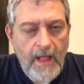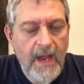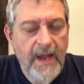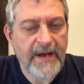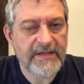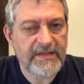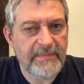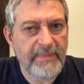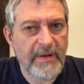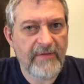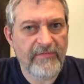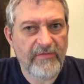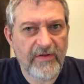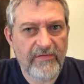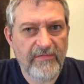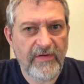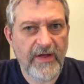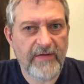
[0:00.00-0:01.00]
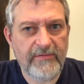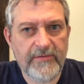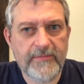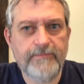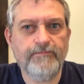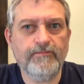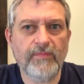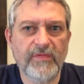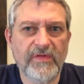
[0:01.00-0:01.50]
I get the buffalo
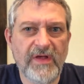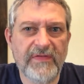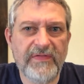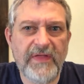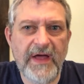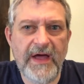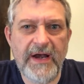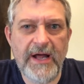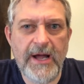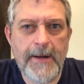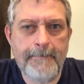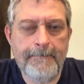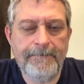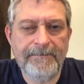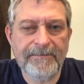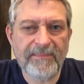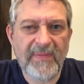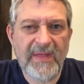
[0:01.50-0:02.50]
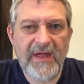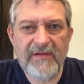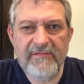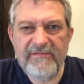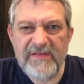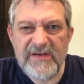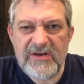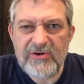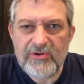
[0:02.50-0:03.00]
flavor. It's got that kind of
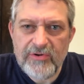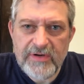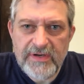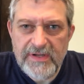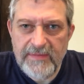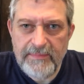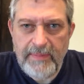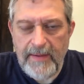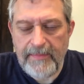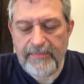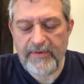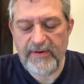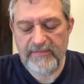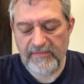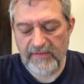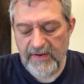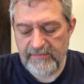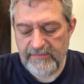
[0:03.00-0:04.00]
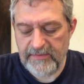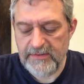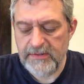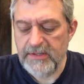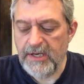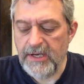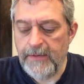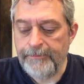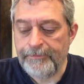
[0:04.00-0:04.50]
vinegary, peppery flavor.
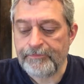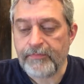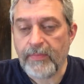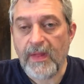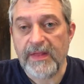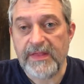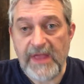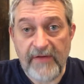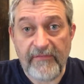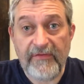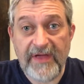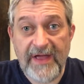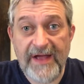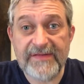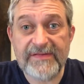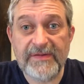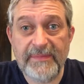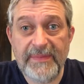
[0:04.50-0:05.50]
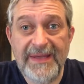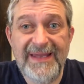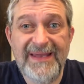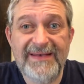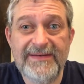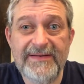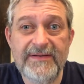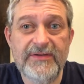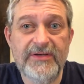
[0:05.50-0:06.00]
Definitely has some
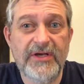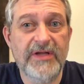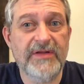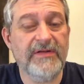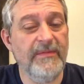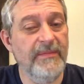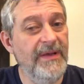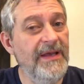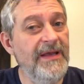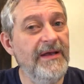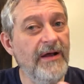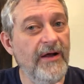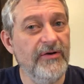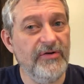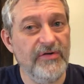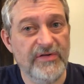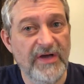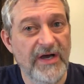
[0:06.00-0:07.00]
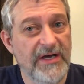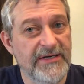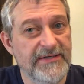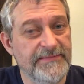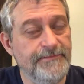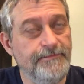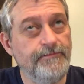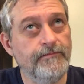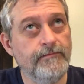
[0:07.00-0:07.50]
heat. You get some heat on your
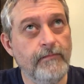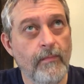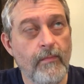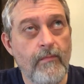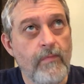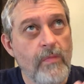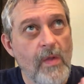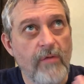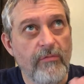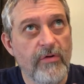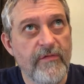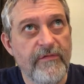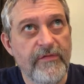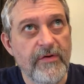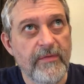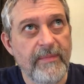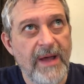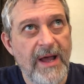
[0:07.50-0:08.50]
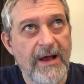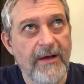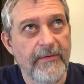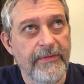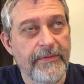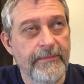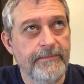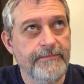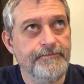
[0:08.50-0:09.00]
tongue, roof your
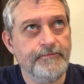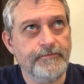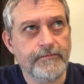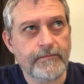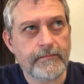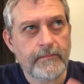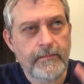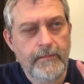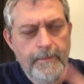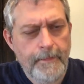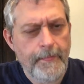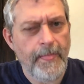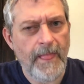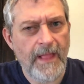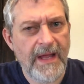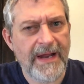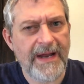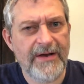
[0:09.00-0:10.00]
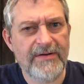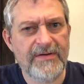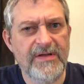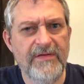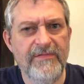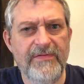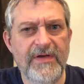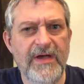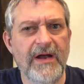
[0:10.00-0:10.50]
mouth. I
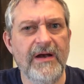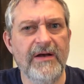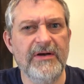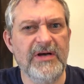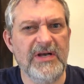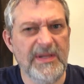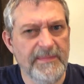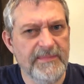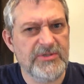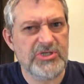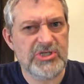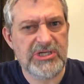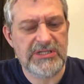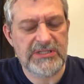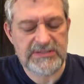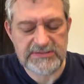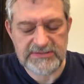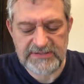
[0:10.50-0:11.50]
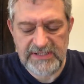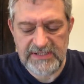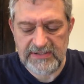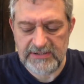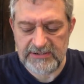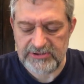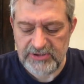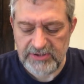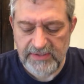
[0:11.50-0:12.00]
guarantee if you get it on your lips, you get a little
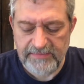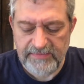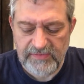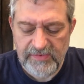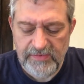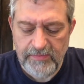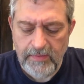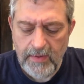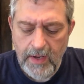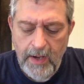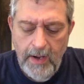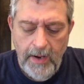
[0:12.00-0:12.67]
tingle on your lips too.